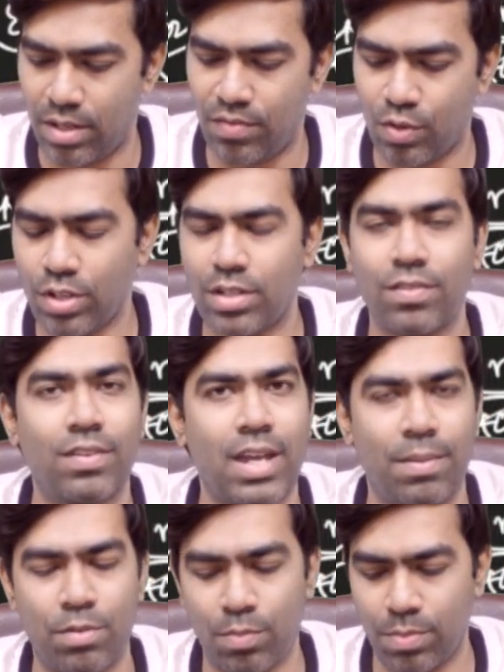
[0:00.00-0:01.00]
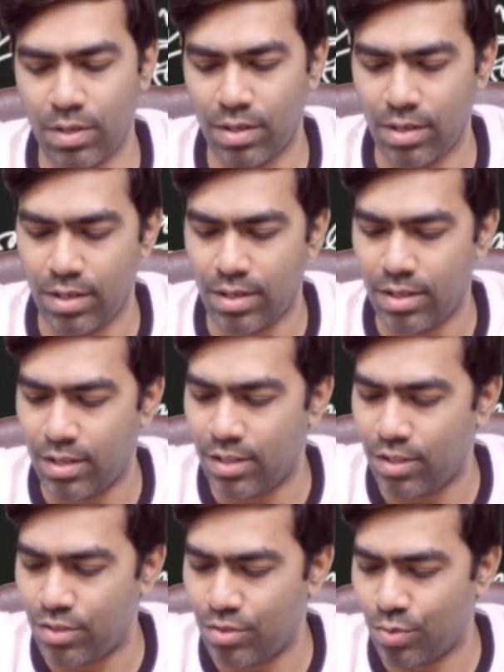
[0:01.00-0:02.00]
if you're going to give captopril?
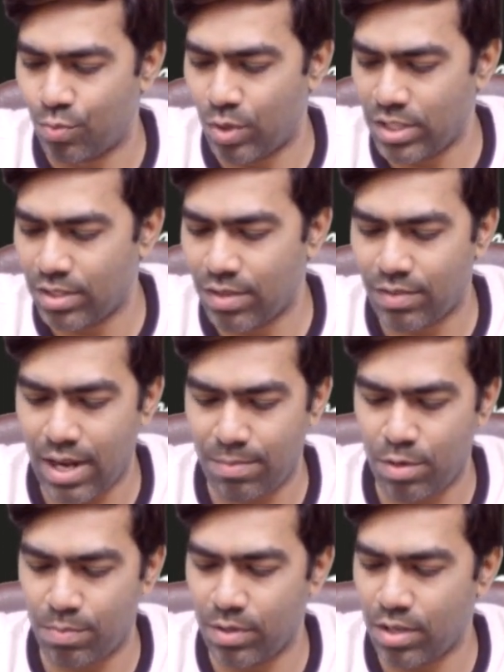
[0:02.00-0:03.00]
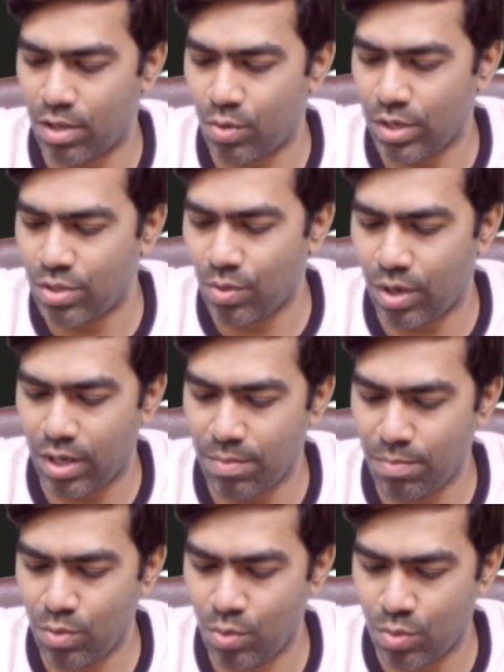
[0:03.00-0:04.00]
So once you give captopril, you're going to
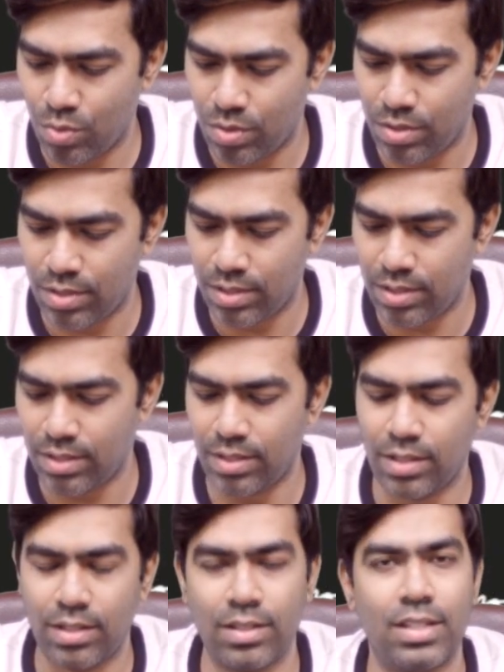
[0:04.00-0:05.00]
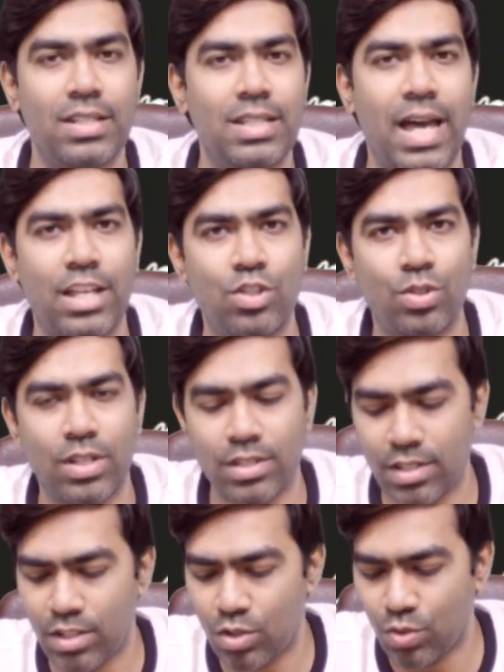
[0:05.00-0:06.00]
remove this
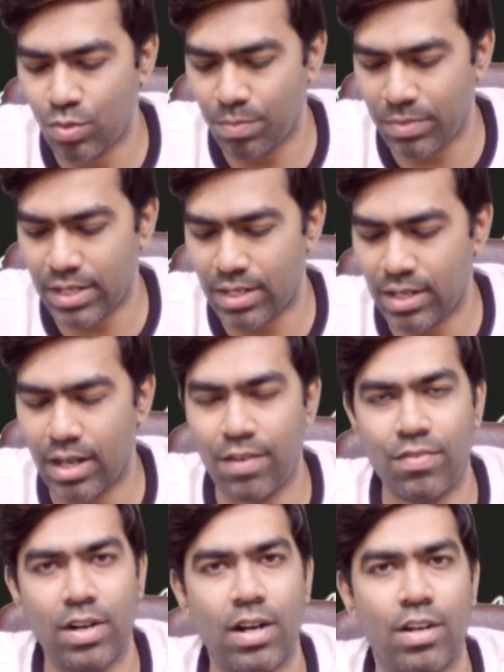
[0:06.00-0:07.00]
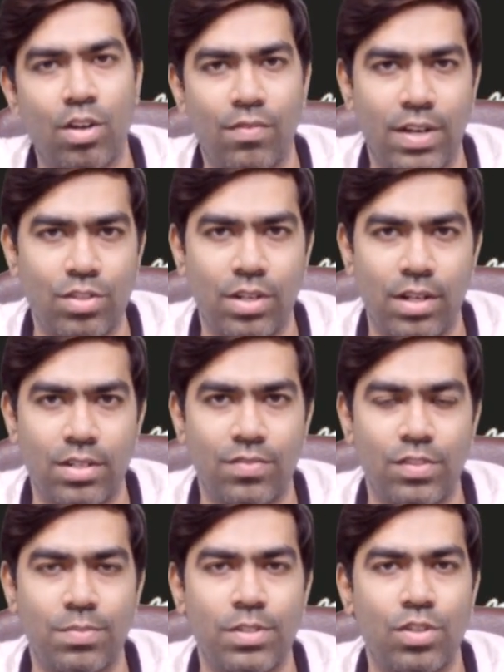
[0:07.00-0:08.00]
angiotensin II mediated efferent arterial
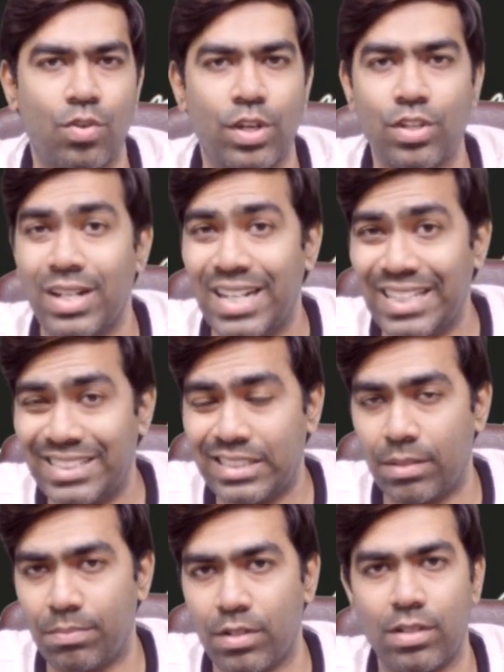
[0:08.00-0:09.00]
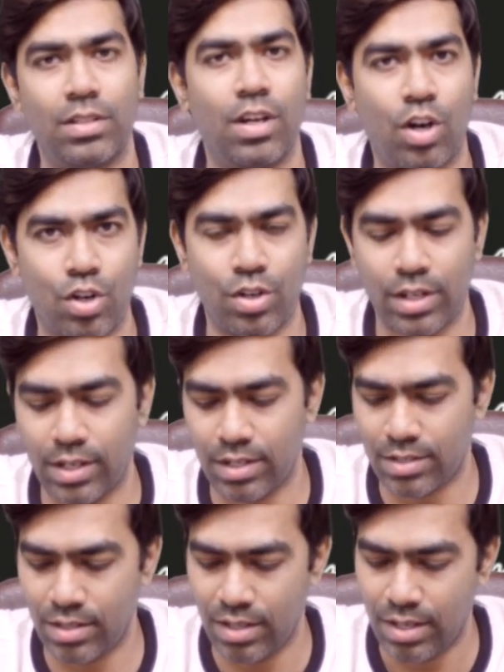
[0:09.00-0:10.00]
vasodilation, which means you're going to disrupt the
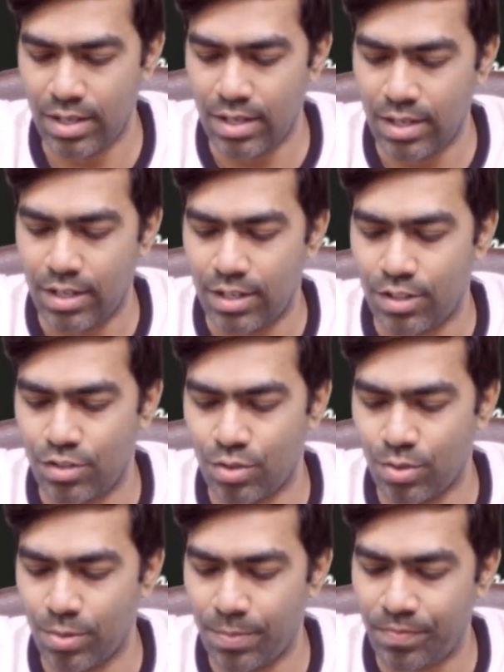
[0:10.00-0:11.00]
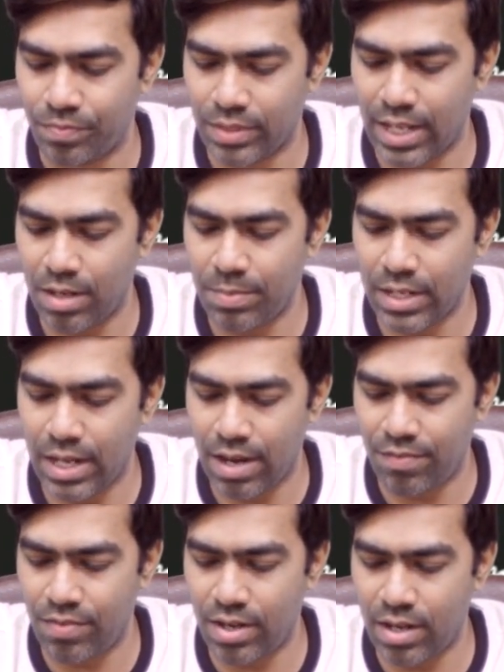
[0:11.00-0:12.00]
autoregulation. So there will be
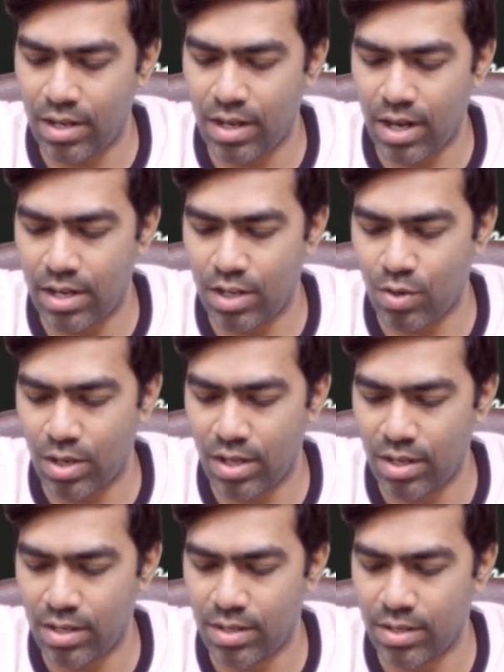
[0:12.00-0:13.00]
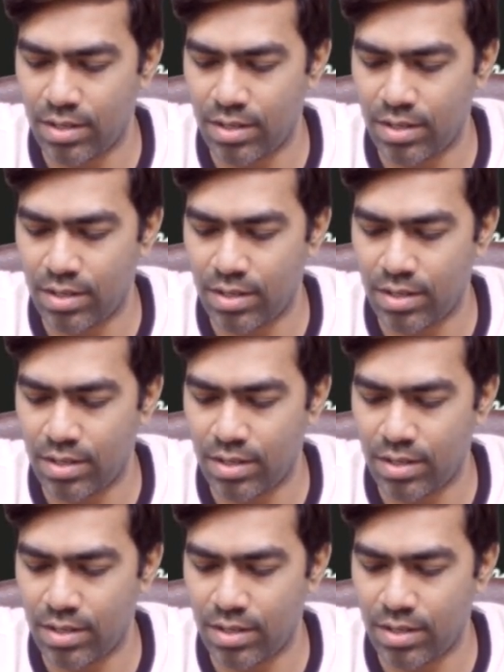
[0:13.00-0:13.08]
efferent arteriolar